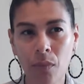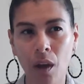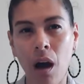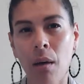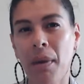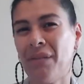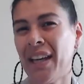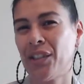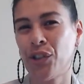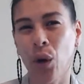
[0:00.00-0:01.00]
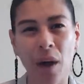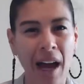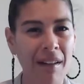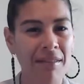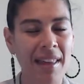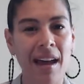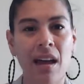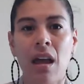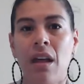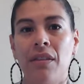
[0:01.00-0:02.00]
If they don't have that,
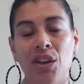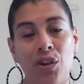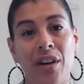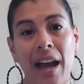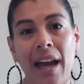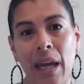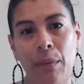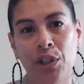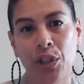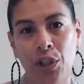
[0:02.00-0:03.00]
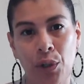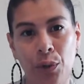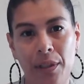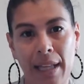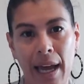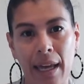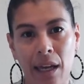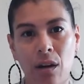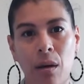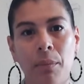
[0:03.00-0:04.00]
then you're not able to use that
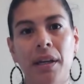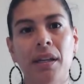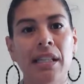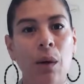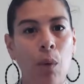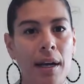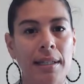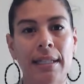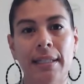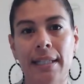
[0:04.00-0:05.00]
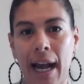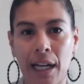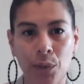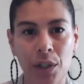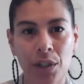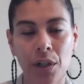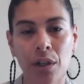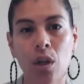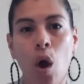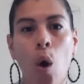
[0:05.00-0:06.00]
income because they want to see tax returns.